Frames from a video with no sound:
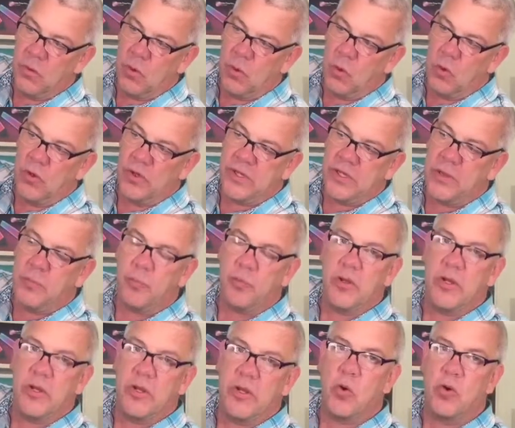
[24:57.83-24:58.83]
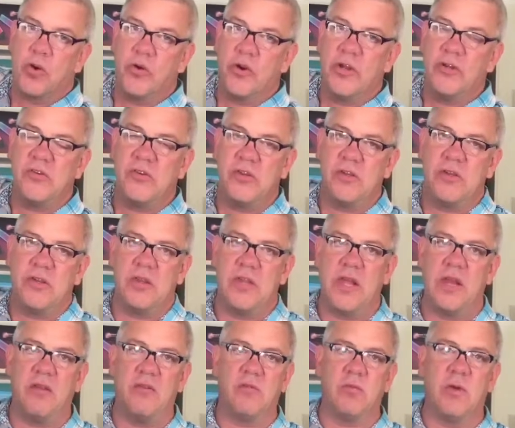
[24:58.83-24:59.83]
Or you can plug 1/4 inch into
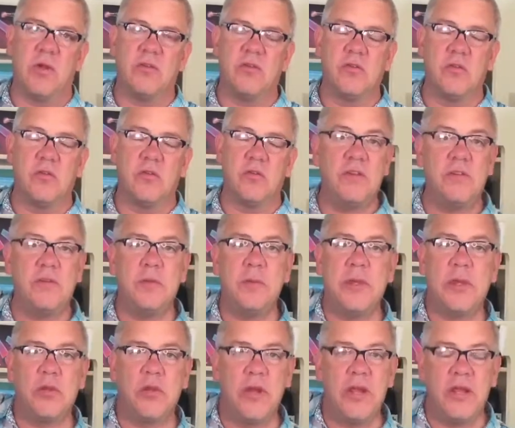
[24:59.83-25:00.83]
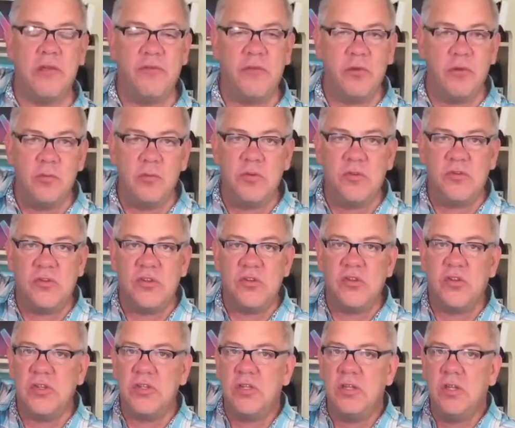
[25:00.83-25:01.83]
that as well. So this would be great if you're a
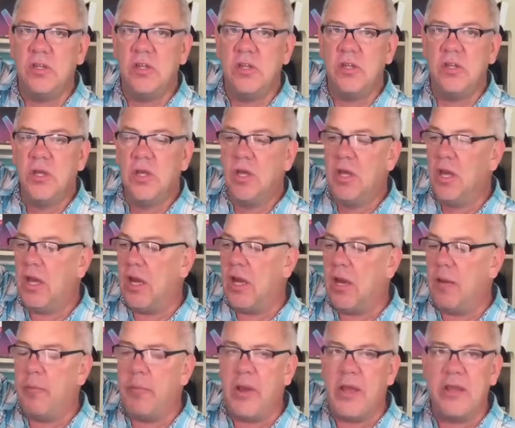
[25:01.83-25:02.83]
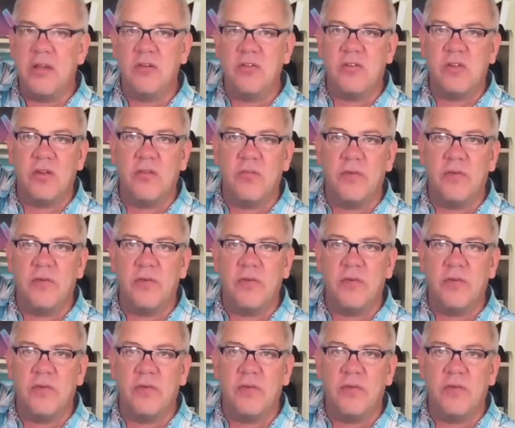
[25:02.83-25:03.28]
musician, buy yourself